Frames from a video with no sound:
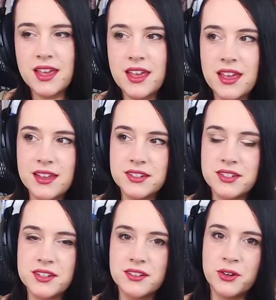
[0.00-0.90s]
And
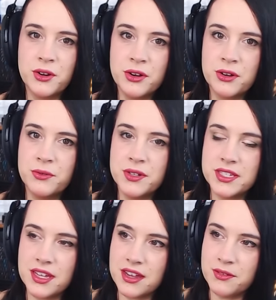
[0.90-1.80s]
Kirk was
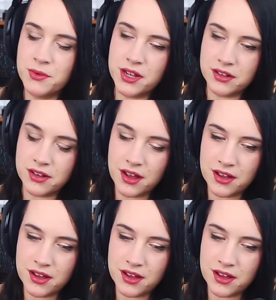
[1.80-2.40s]
like, well,